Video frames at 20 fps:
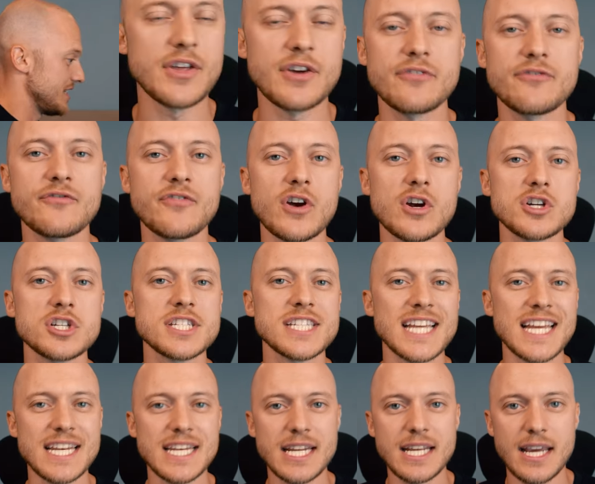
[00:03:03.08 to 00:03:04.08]
The first
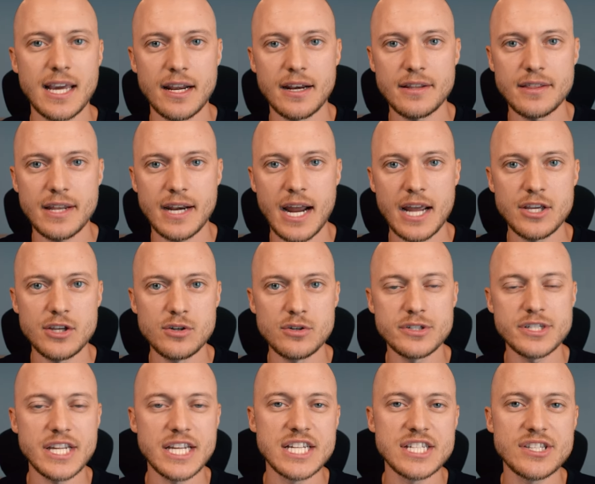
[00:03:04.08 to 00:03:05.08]
indicator that I
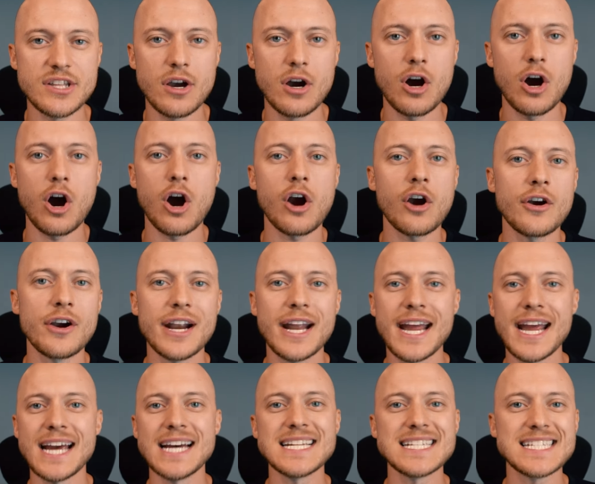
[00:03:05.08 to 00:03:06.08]
use is the
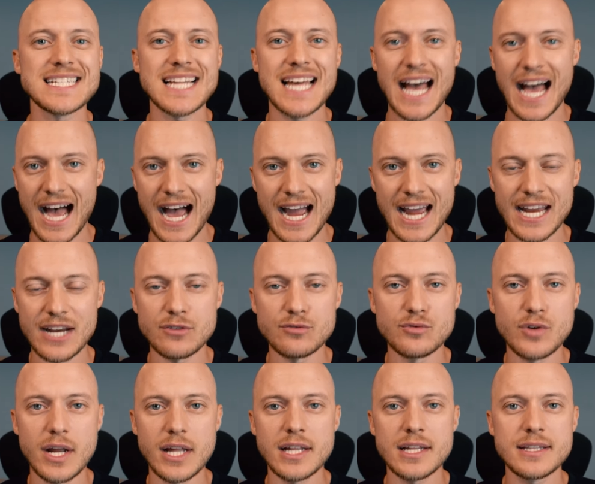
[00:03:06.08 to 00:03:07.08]
RSI,
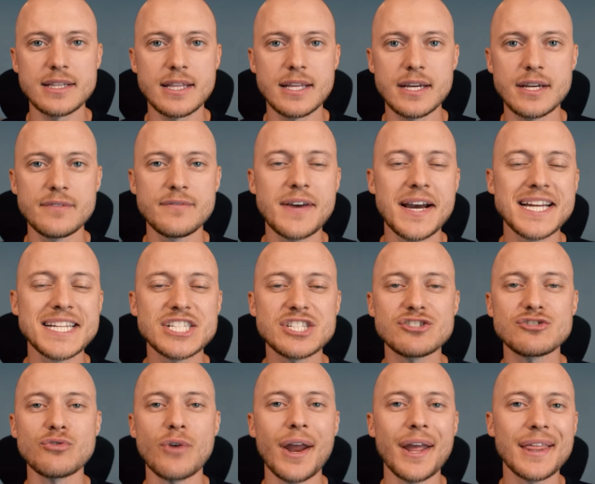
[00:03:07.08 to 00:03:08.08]
Relative
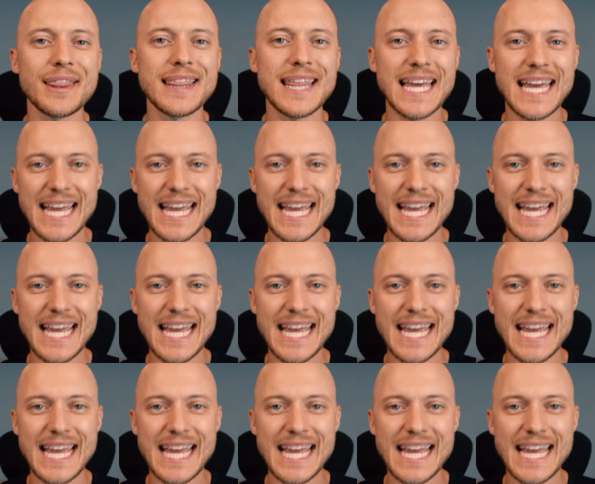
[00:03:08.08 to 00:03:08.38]
Strength